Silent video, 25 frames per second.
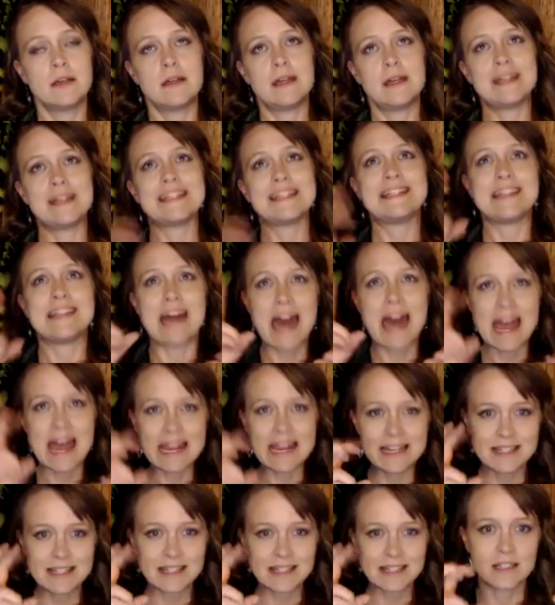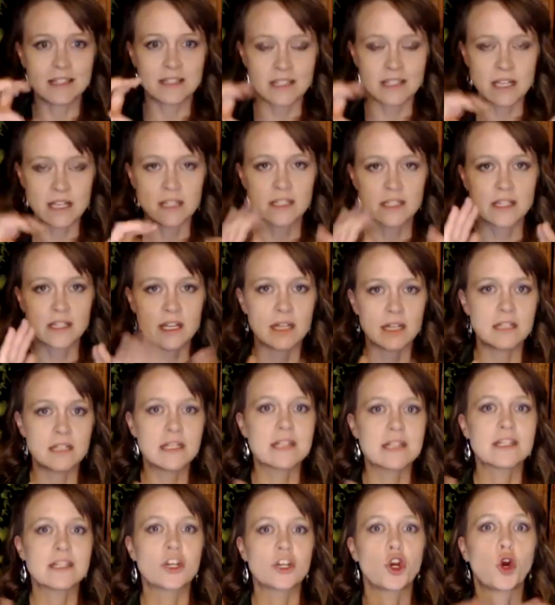it dies in the sense that it
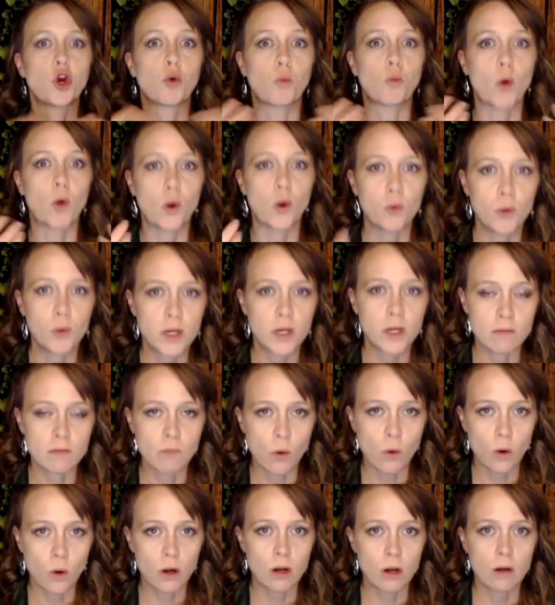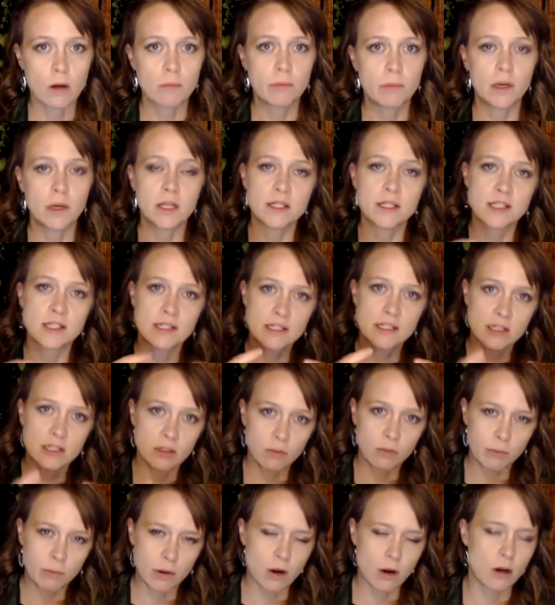doesn't grow anymore, but it's
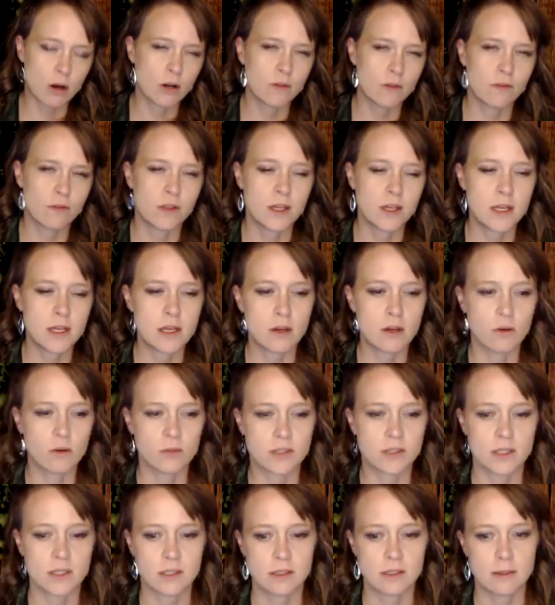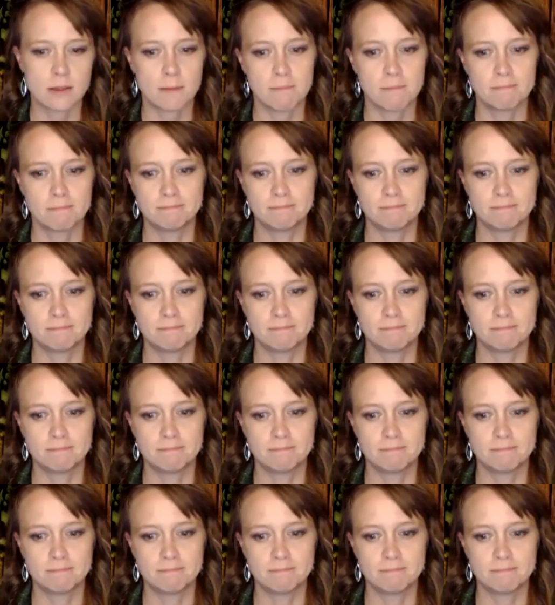still part of the ecosystem.